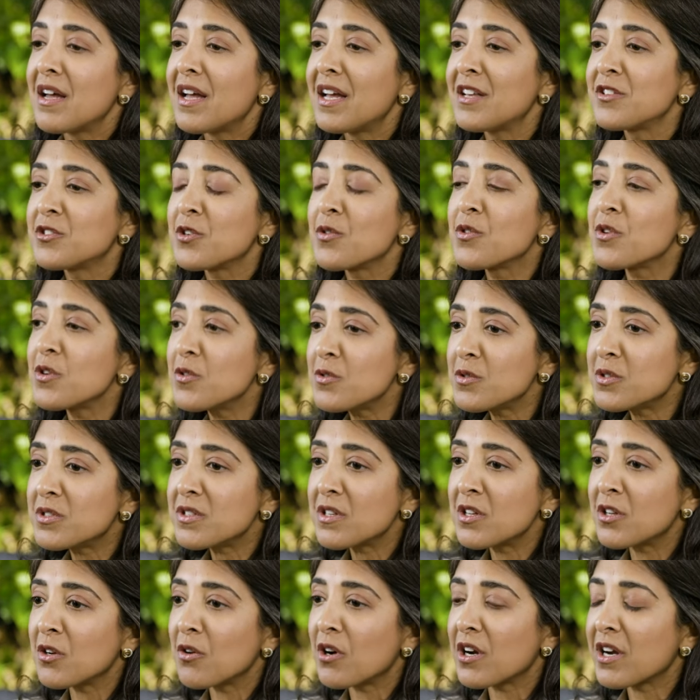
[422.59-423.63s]
And so those,
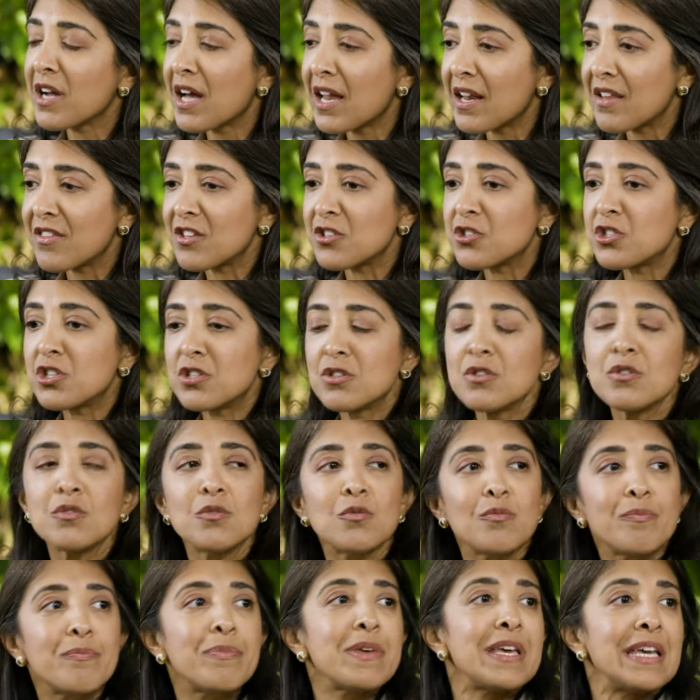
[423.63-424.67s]
you know, are kind of the
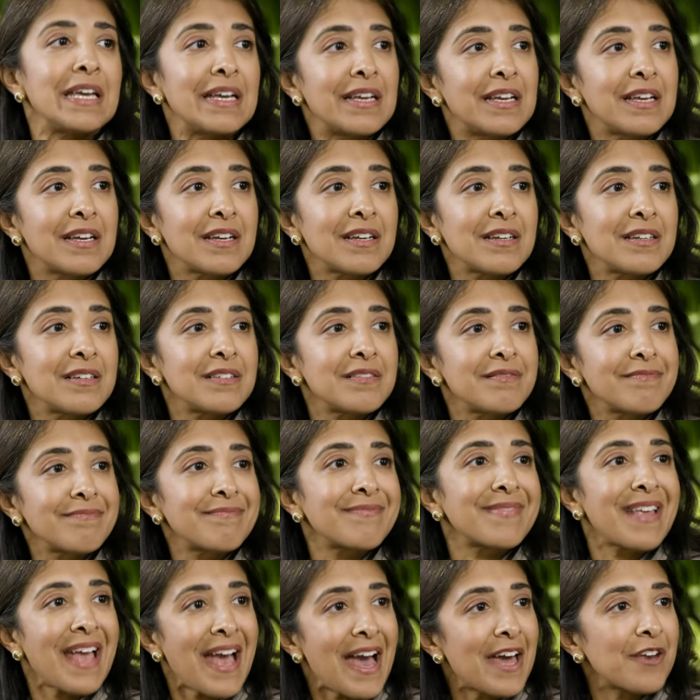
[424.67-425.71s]
two big
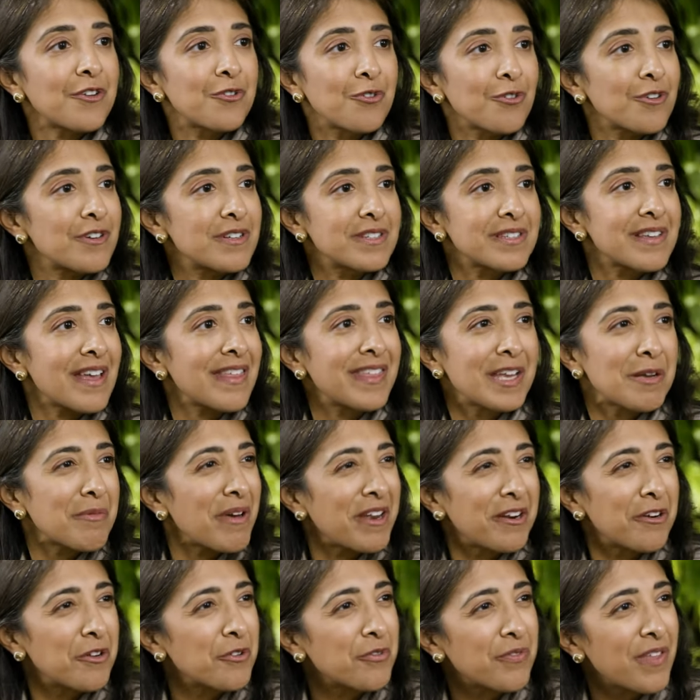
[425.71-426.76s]
categories I think. But I
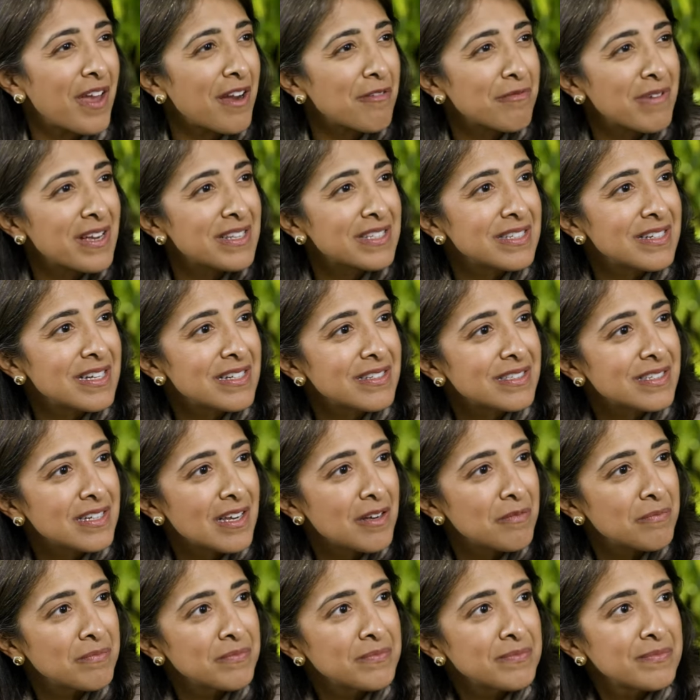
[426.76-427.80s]
don't know if that resonates,
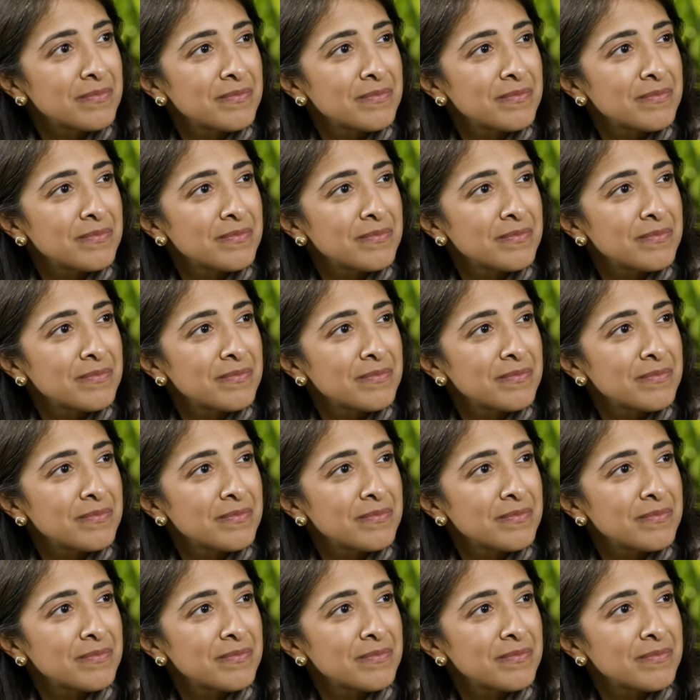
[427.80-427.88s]
Tom.